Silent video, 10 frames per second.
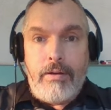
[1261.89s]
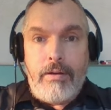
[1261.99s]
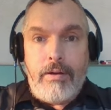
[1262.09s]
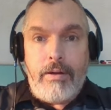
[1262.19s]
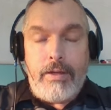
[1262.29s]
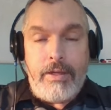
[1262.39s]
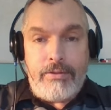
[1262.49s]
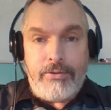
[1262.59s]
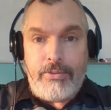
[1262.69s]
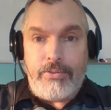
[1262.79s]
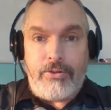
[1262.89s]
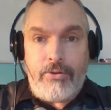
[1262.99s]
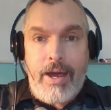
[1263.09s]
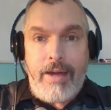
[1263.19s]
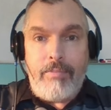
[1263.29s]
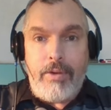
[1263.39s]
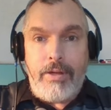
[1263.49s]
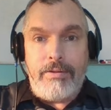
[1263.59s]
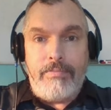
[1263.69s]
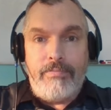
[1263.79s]
Uh, hit the subscribe
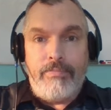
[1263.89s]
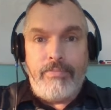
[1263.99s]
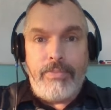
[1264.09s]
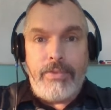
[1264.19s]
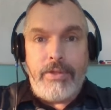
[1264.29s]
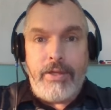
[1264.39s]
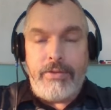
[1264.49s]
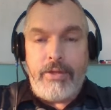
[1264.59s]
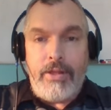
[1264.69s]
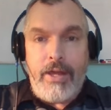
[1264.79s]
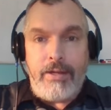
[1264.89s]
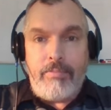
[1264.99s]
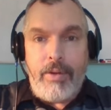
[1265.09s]
button, hit the like